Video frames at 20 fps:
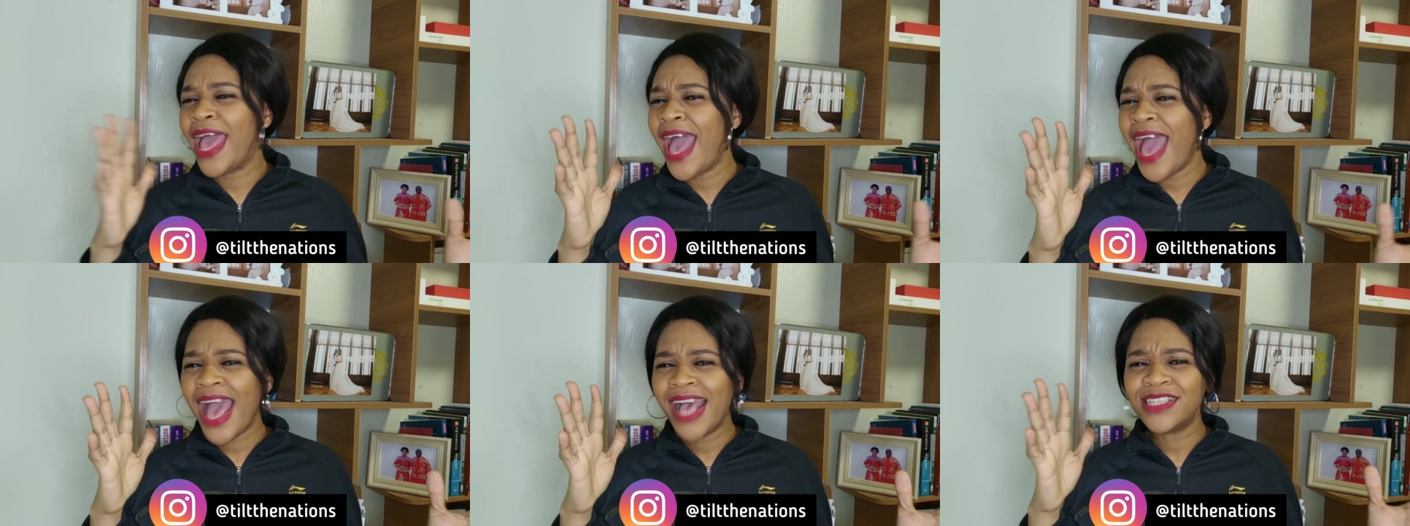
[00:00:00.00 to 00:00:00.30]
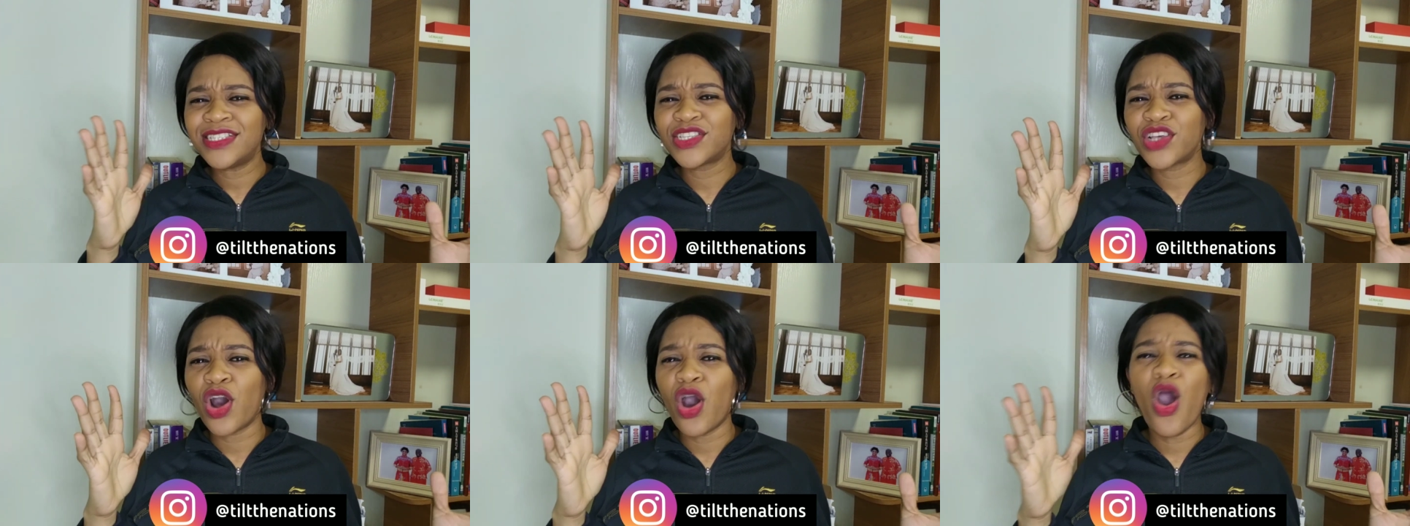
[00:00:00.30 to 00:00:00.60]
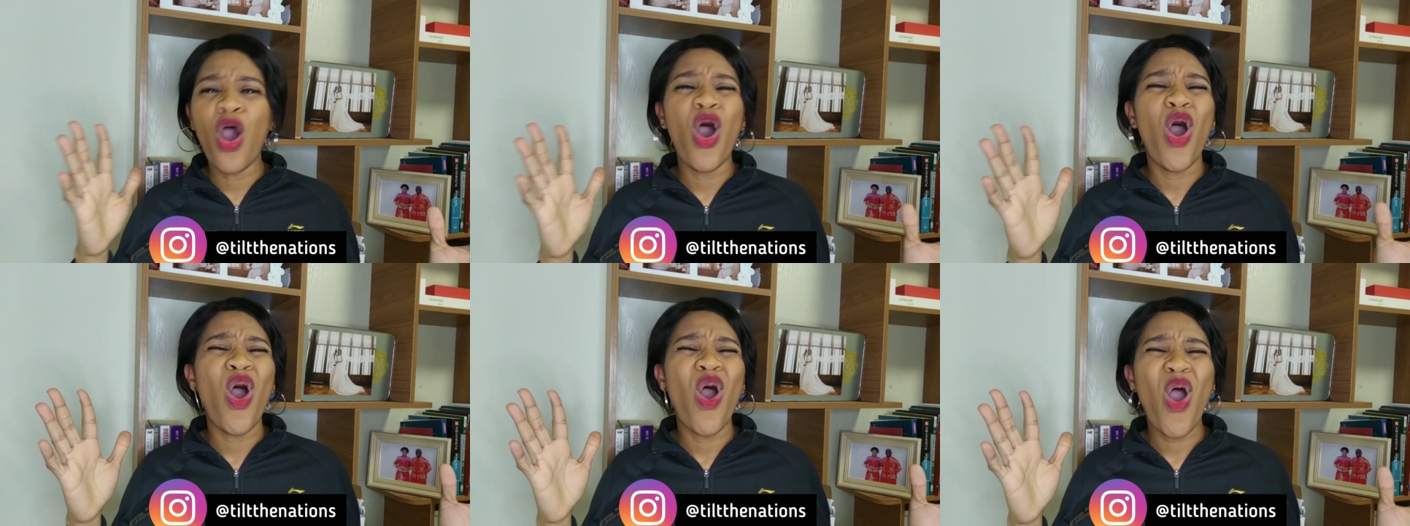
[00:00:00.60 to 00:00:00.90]
Ask
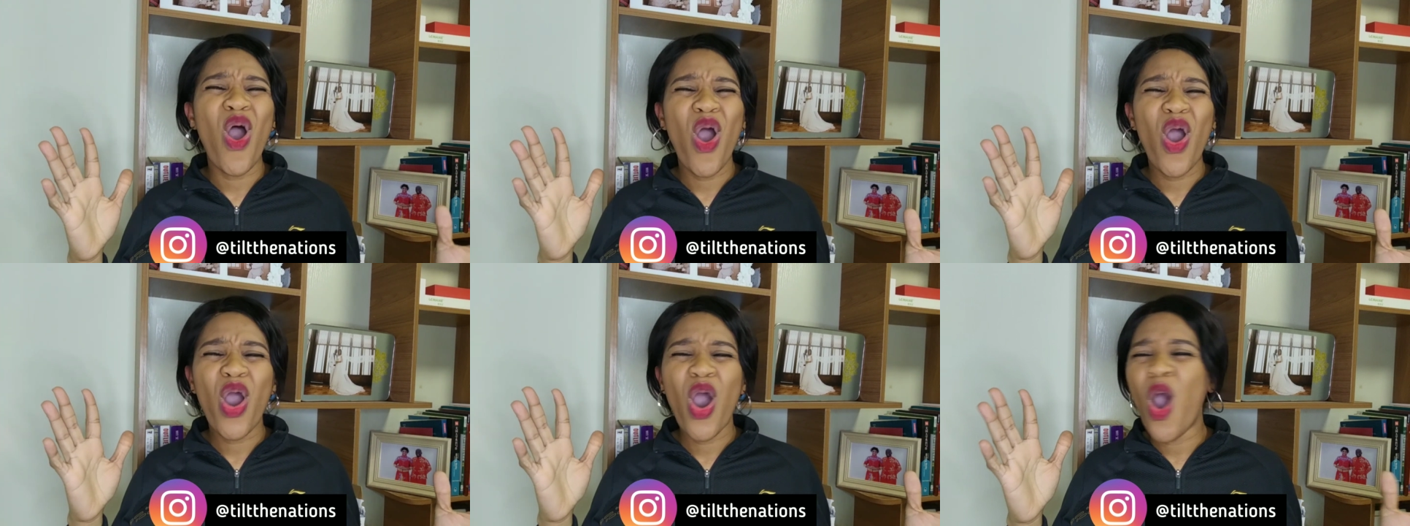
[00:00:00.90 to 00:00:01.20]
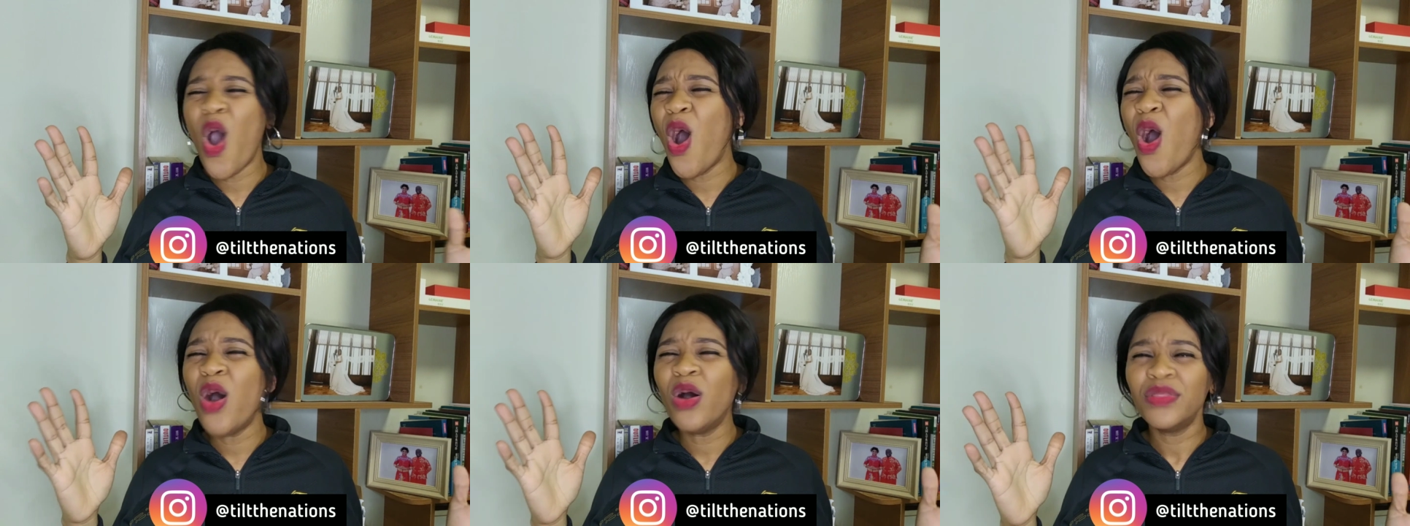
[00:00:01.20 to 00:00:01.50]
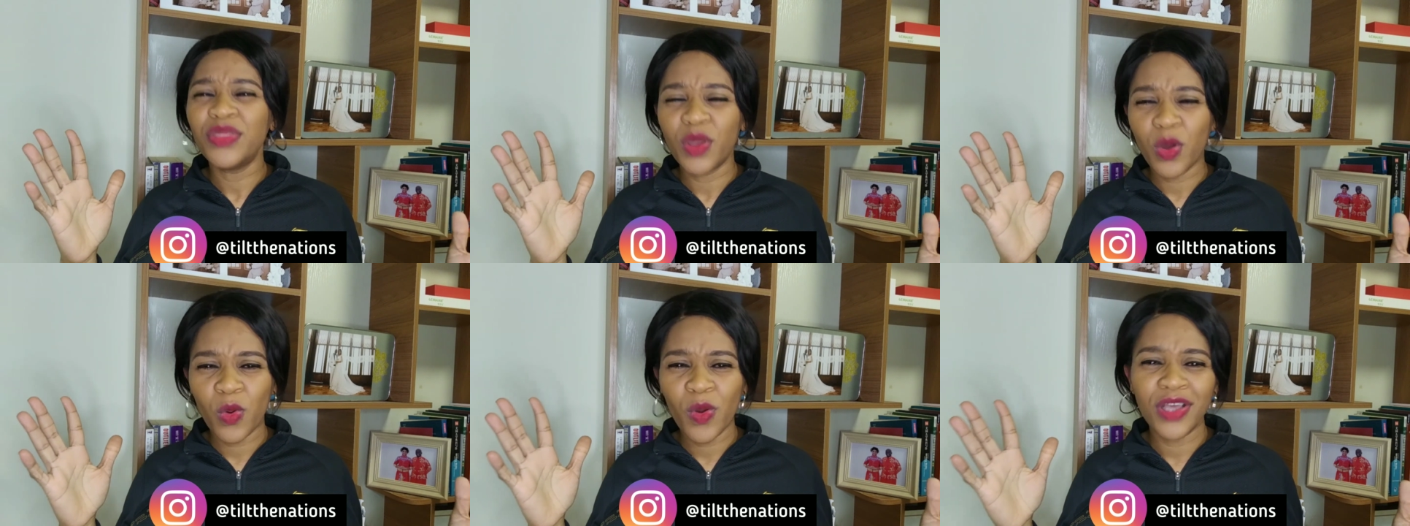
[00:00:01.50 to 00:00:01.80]

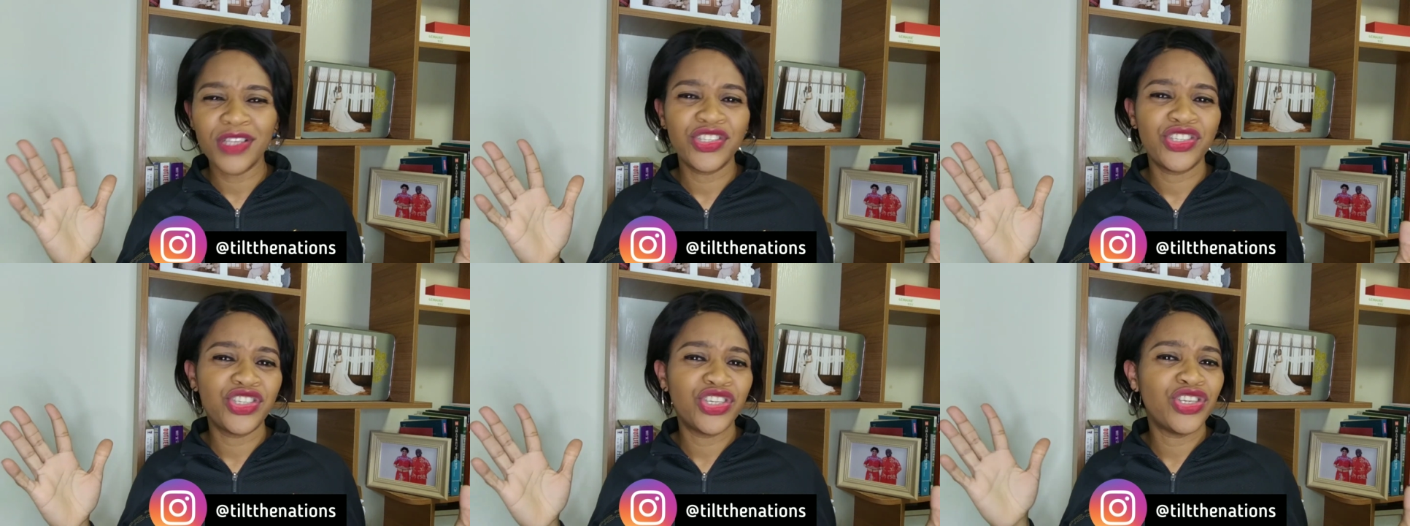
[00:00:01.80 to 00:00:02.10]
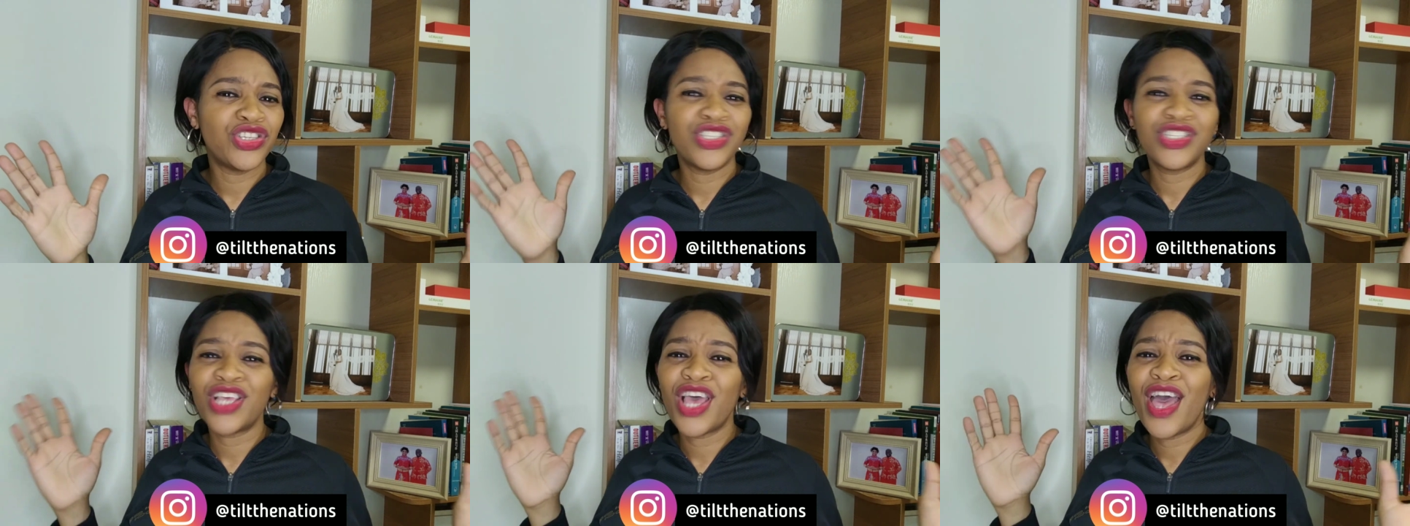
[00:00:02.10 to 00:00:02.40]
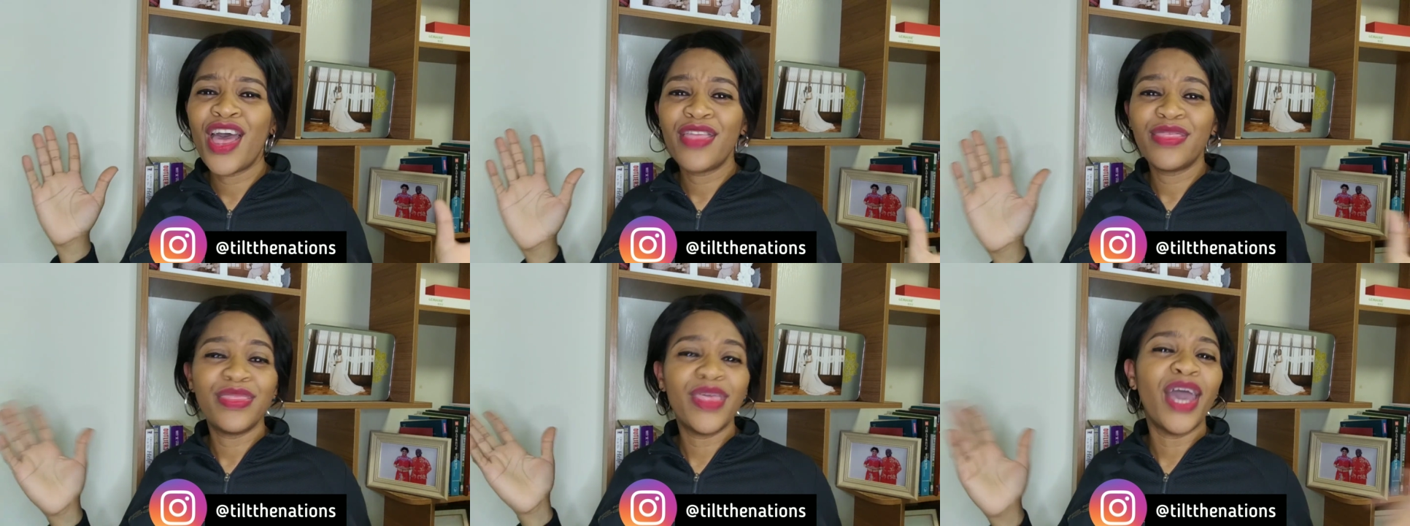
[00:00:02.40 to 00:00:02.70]
all the questions
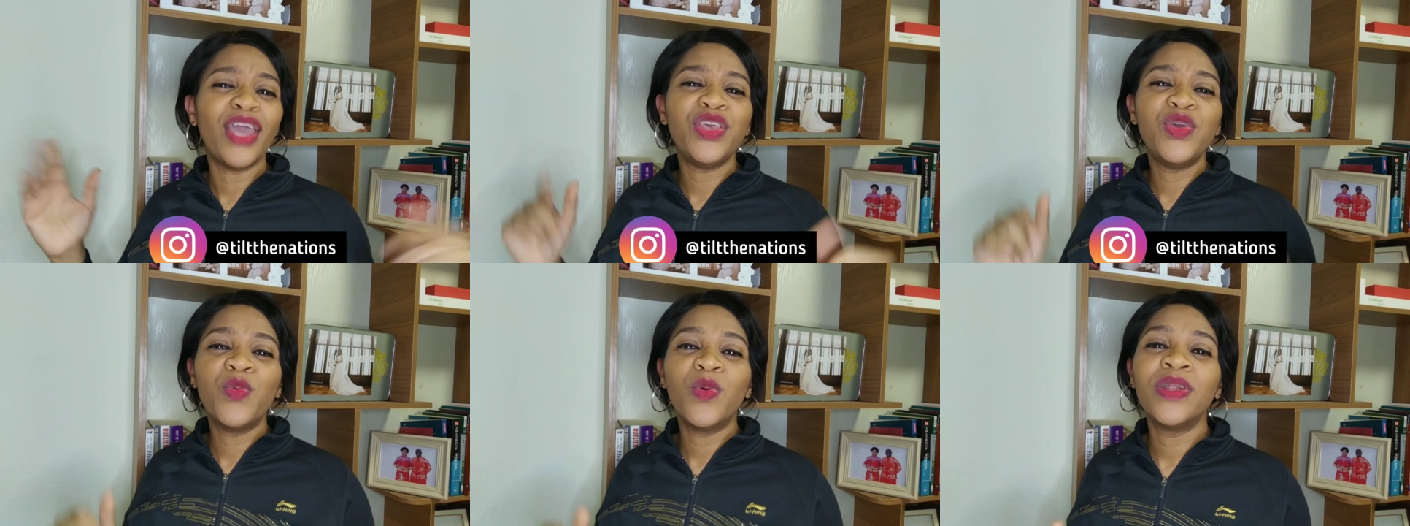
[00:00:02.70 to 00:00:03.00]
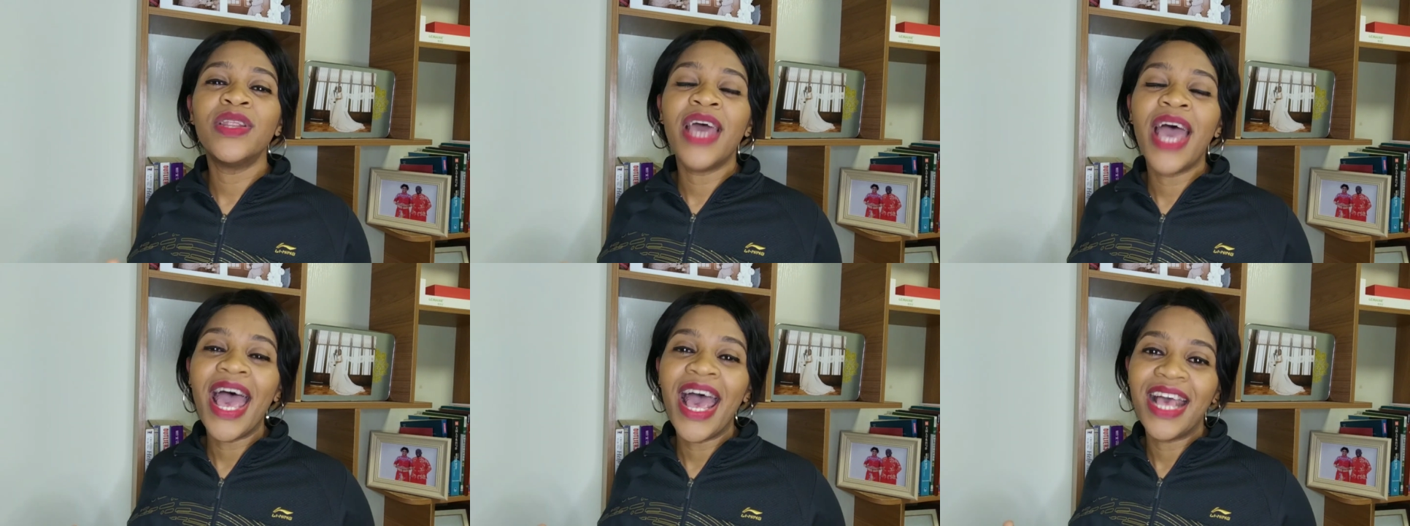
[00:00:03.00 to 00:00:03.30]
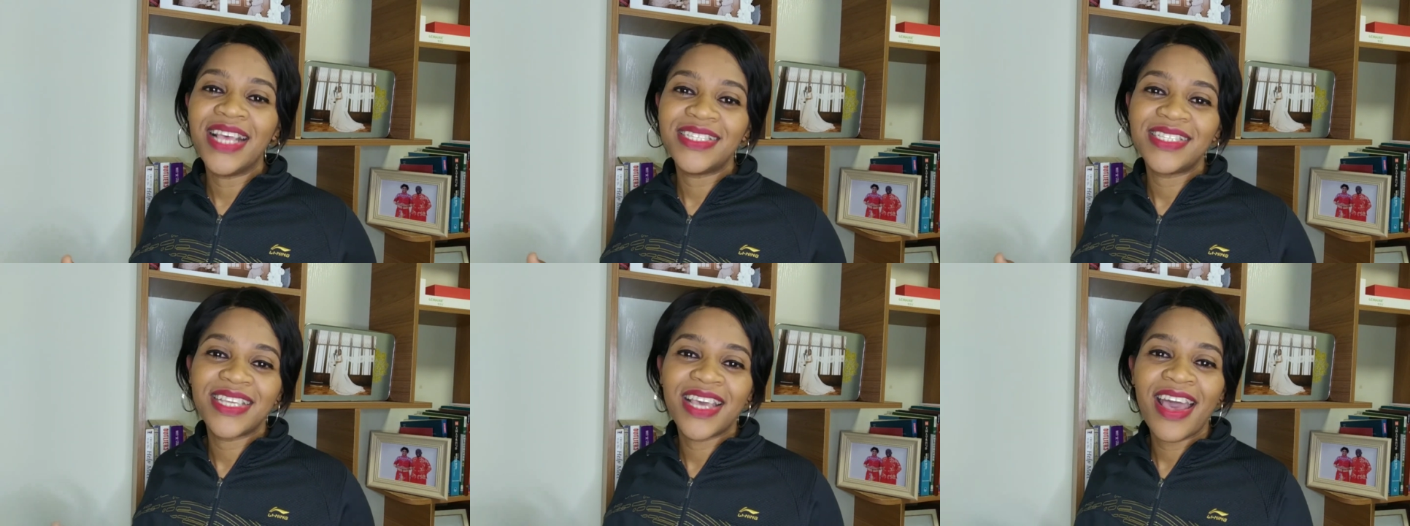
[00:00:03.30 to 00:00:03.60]
that you want to
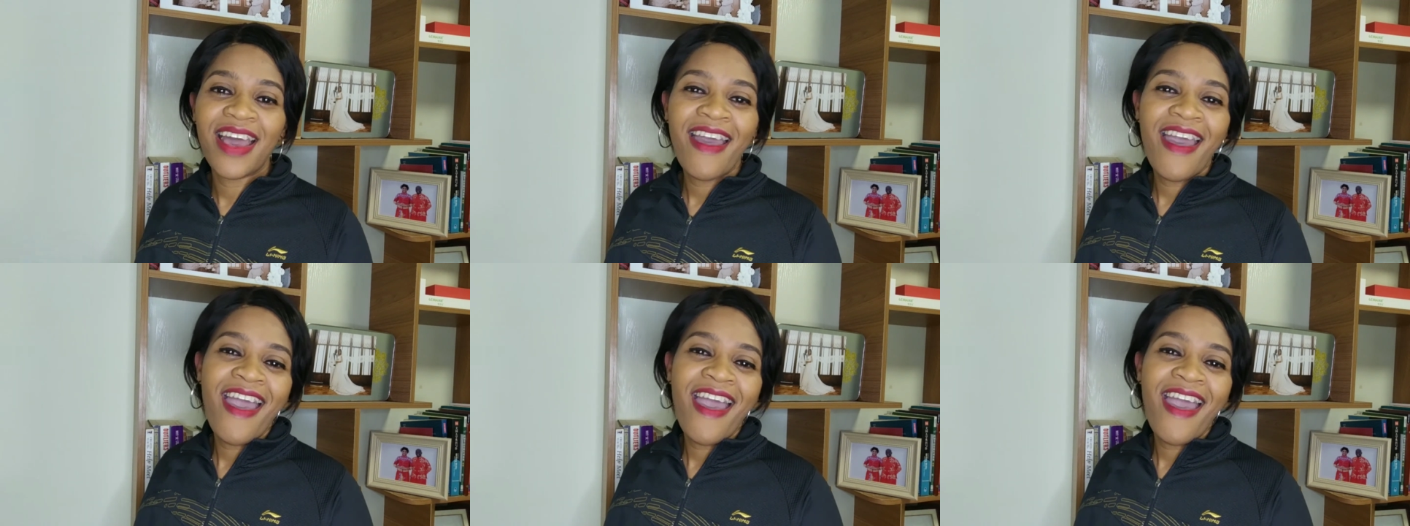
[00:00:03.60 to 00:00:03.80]
ask.